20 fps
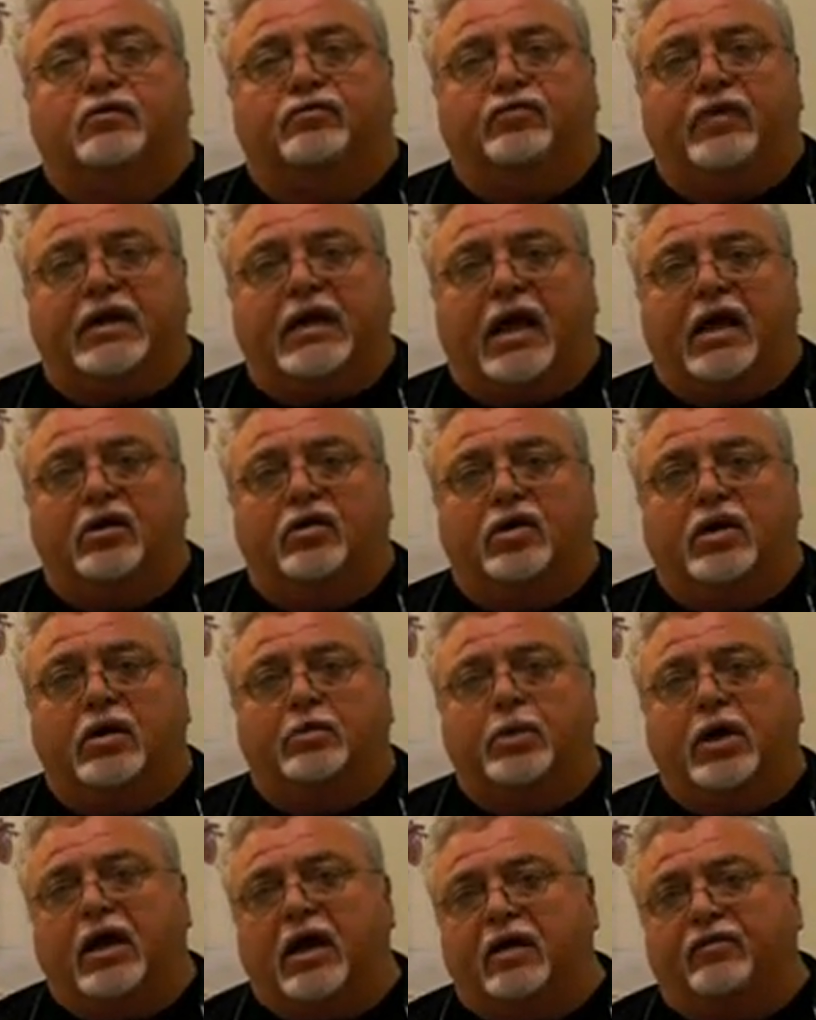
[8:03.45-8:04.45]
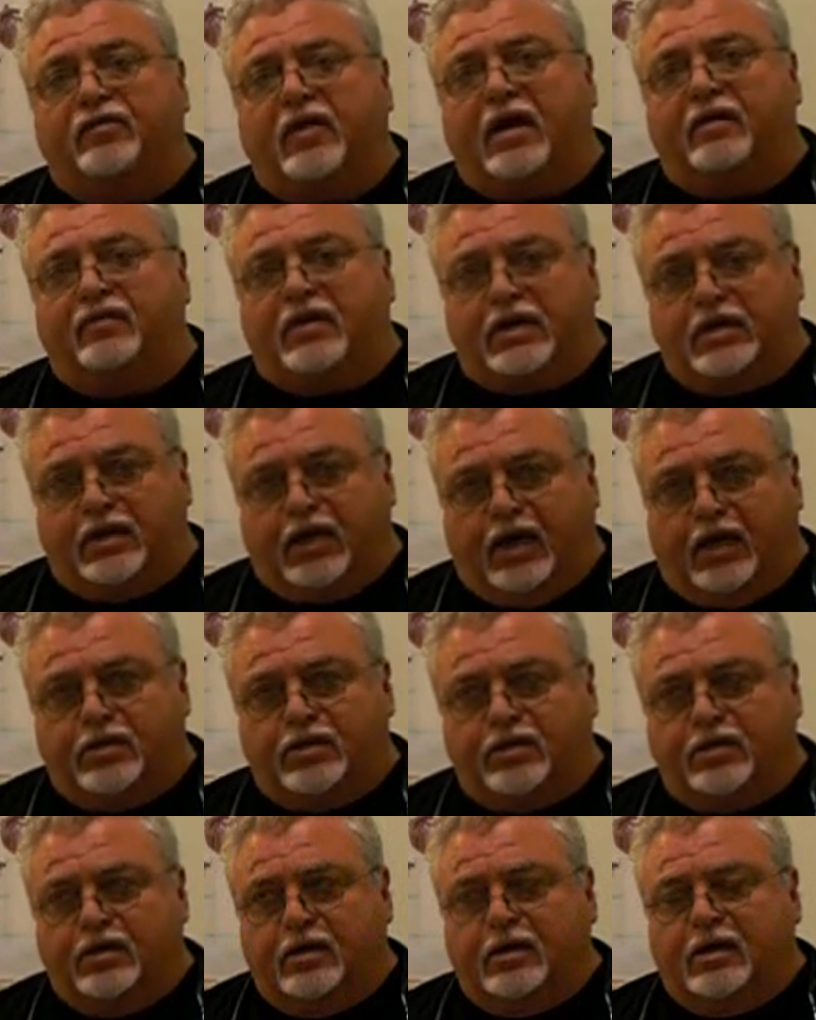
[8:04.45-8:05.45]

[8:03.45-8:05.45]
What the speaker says: feline leukemia FIV test,